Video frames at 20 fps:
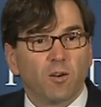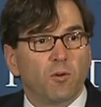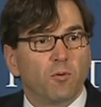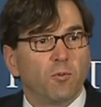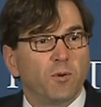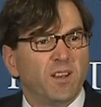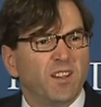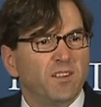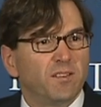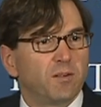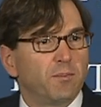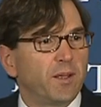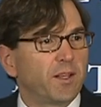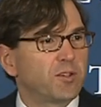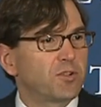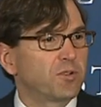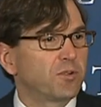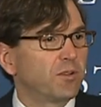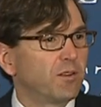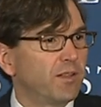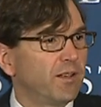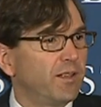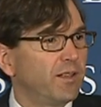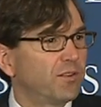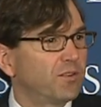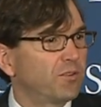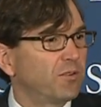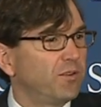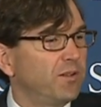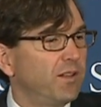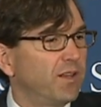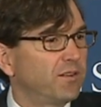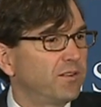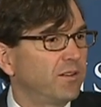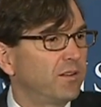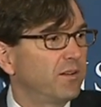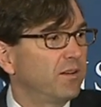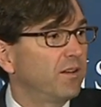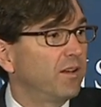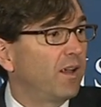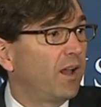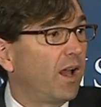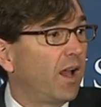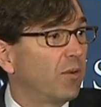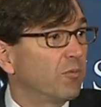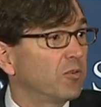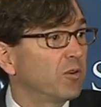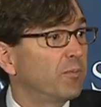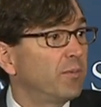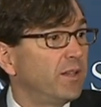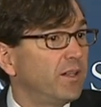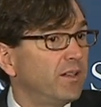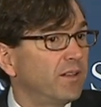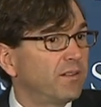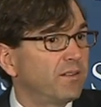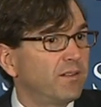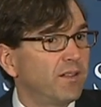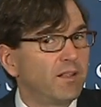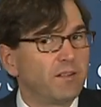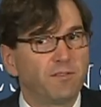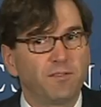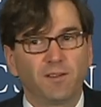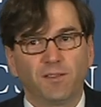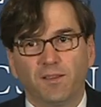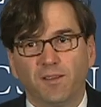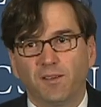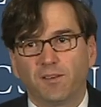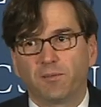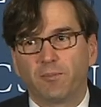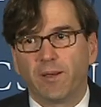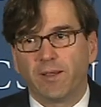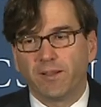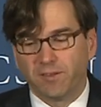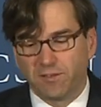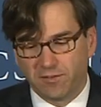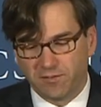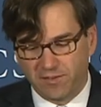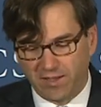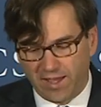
We need to make sure that history doesn't repeat itself at the expense of